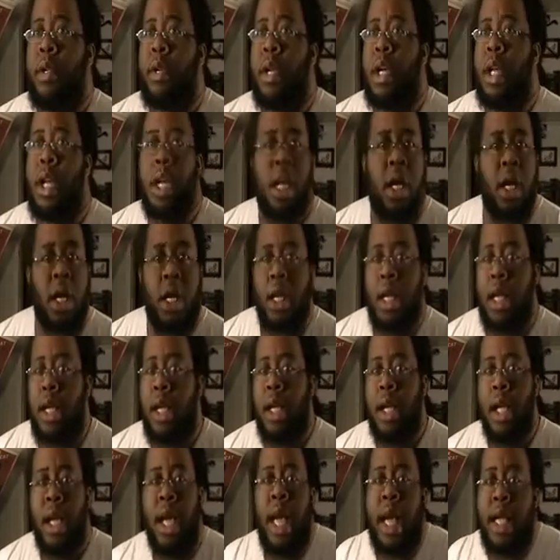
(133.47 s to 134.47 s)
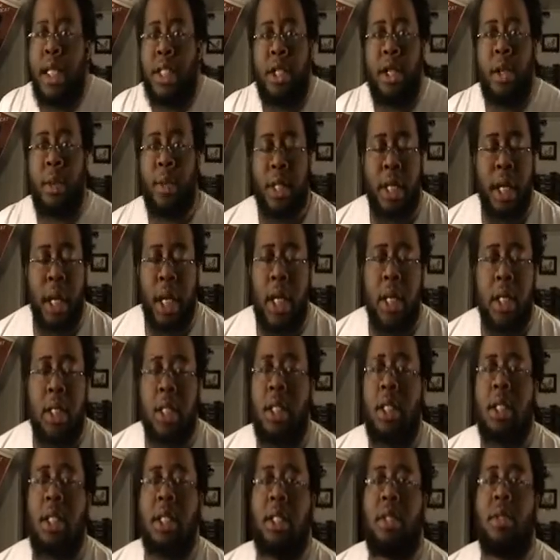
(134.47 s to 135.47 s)
clearly he has no
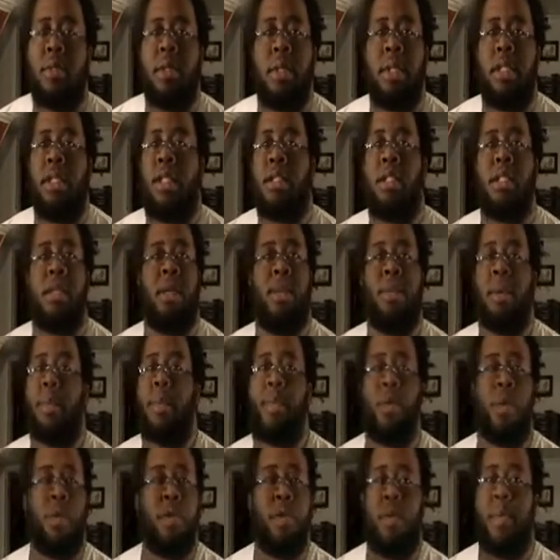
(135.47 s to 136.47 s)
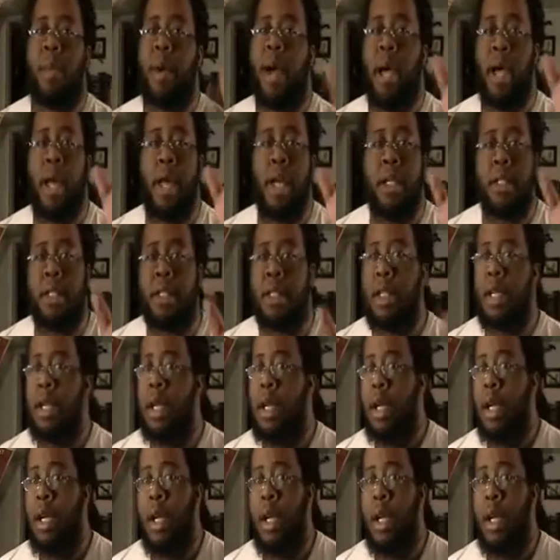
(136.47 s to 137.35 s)
intelligence, which can be proven by his